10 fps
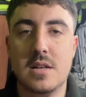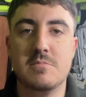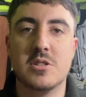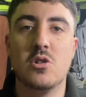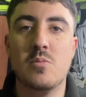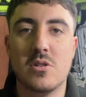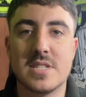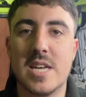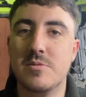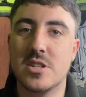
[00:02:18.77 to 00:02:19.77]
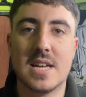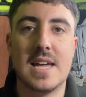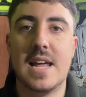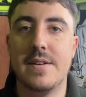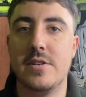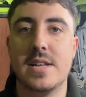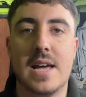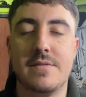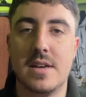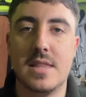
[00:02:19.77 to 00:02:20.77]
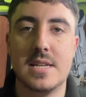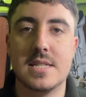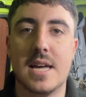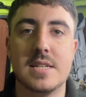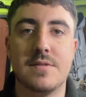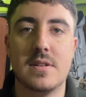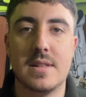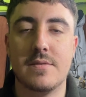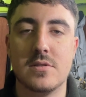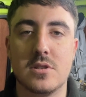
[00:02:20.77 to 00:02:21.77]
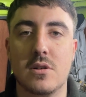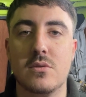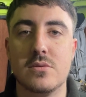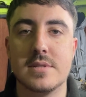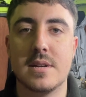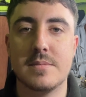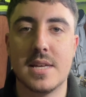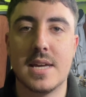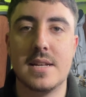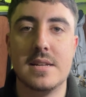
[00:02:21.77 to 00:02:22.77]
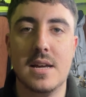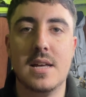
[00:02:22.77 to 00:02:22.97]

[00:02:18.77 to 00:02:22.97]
my toolbox keeps just getting heavier and heavier these days for the different tools, and I'm thinking